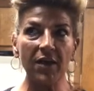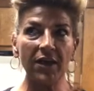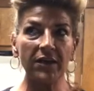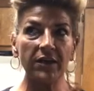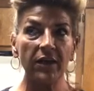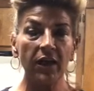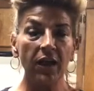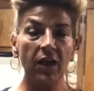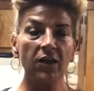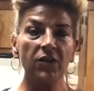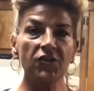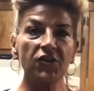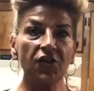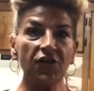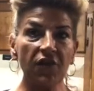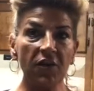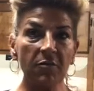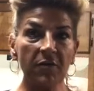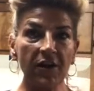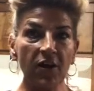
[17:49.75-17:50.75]
And Two
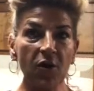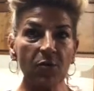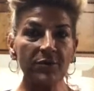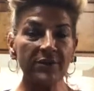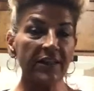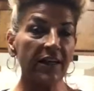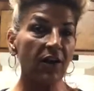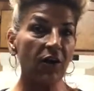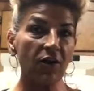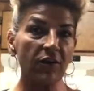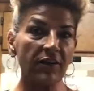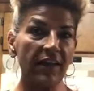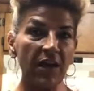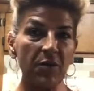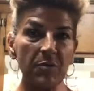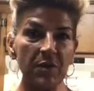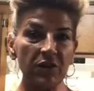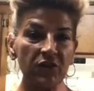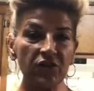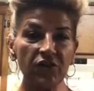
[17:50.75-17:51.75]
Family that are,
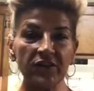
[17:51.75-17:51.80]
gave me,